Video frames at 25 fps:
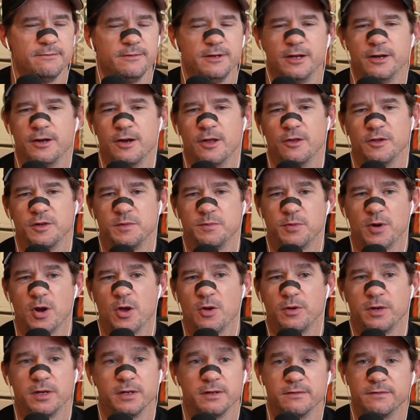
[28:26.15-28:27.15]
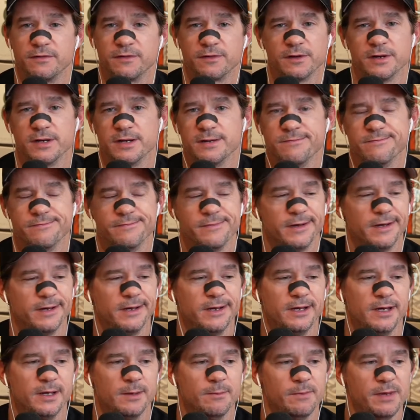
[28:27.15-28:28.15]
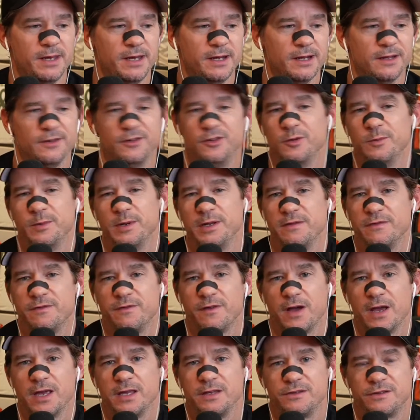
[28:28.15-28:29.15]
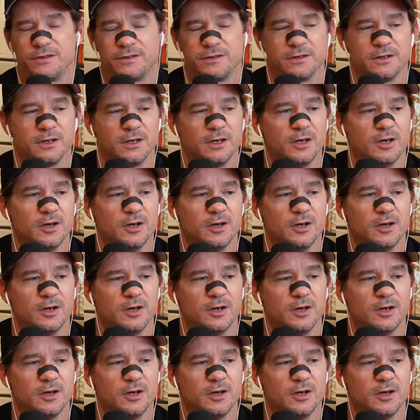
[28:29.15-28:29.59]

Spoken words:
your nose broken from being in too many fights?